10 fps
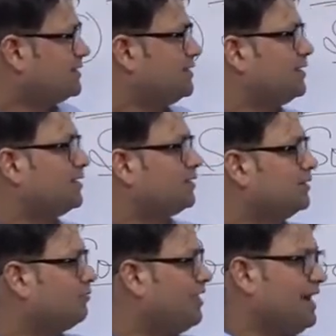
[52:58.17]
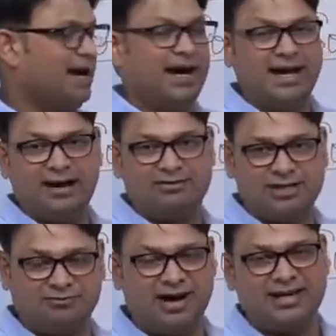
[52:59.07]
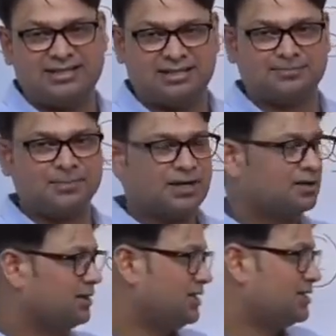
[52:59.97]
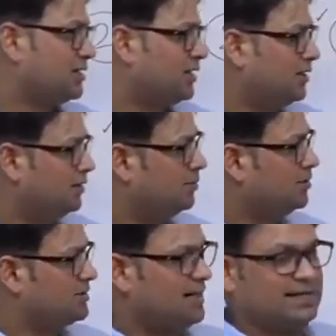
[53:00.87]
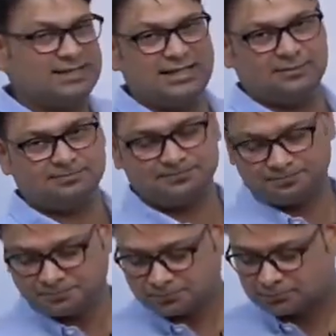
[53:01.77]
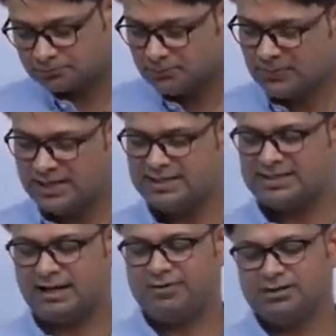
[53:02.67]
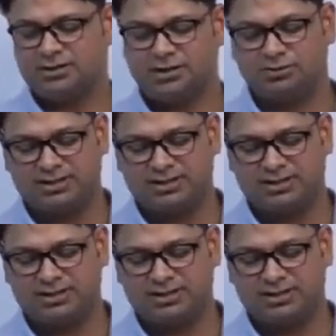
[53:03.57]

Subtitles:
the way I have devised this strategy. In 7th, you